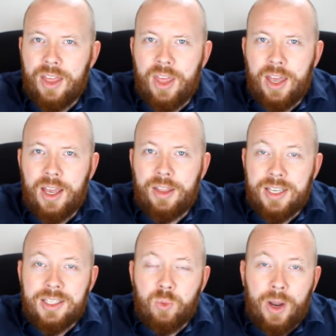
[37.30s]

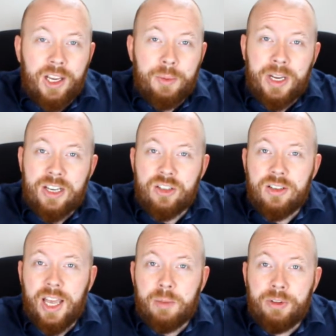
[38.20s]
This wine
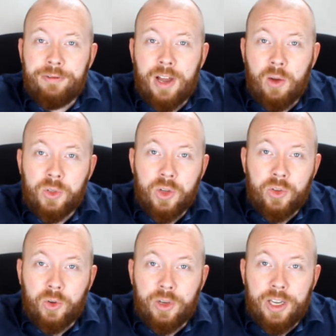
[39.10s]
combination can be found
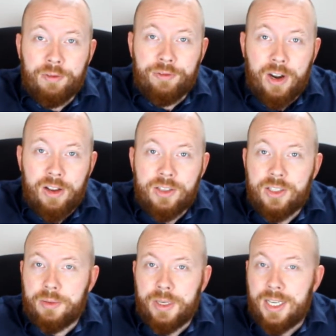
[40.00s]
not only in
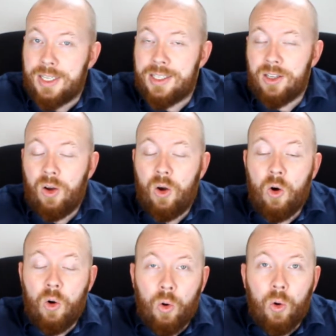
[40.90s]
France, it is
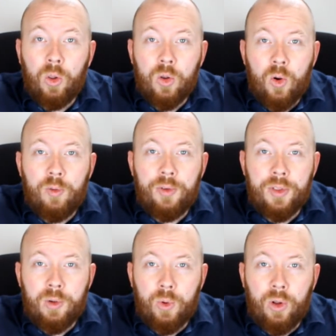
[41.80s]
all over
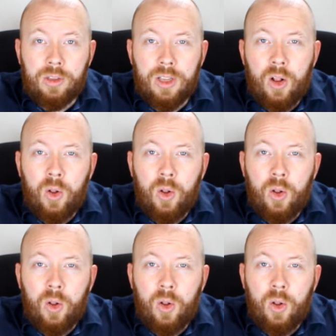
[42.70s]
the world.